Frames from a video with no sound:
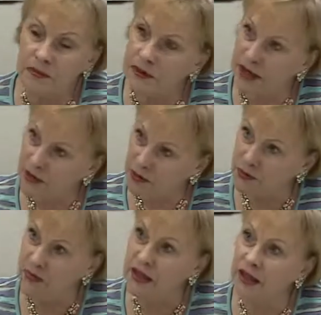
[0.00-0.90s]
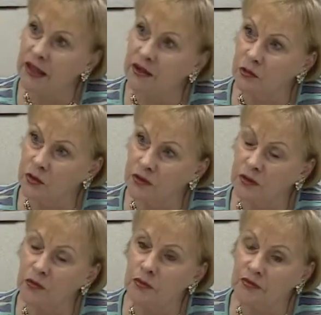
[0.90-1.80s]
gathering money and were
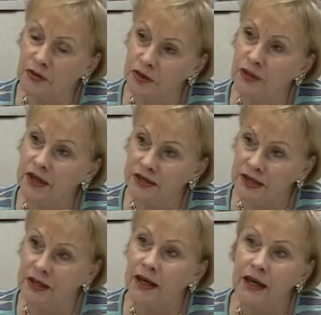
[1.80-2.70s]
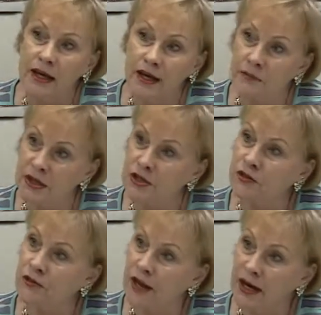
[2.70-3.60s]
fundraising, and much
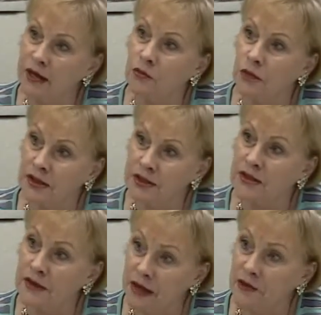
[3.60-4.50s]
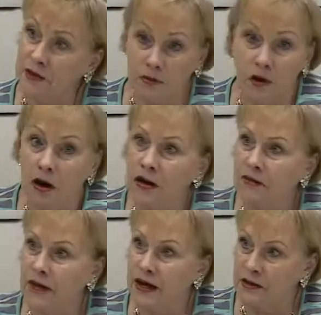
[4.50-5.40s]
of that all
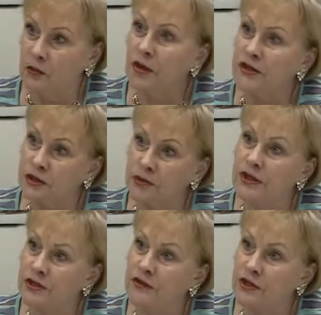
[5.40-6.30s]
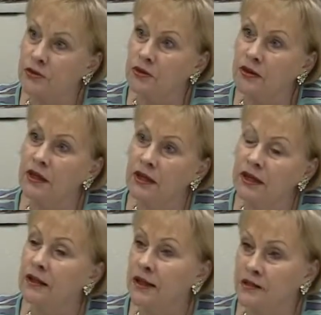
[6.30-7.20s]
of that went to individual
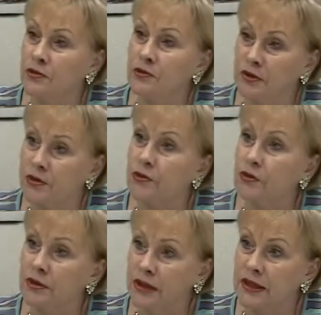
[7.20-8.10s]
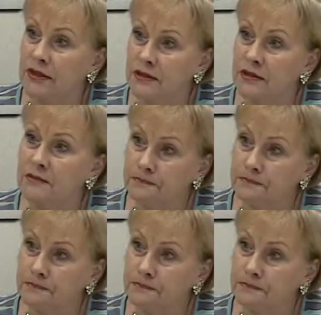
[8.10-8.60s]
classroom or school needs.